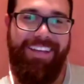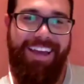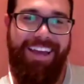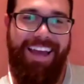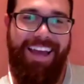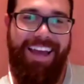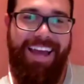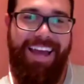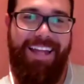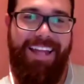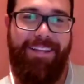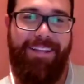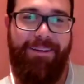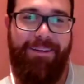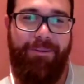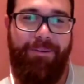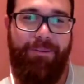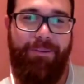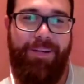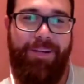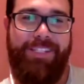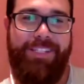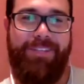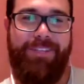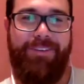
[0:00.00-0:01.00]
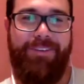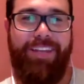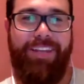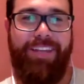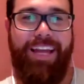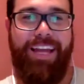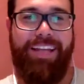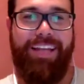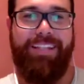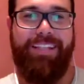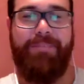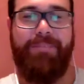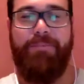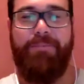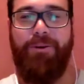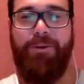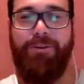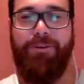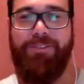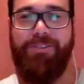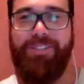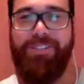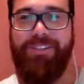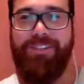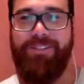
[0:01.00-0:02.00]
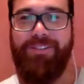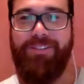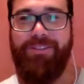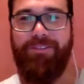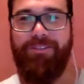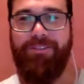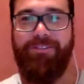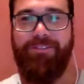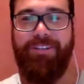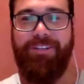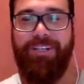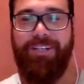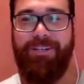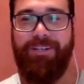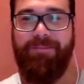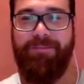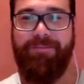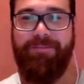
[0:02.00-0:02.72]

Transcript: And what did you like the most so far?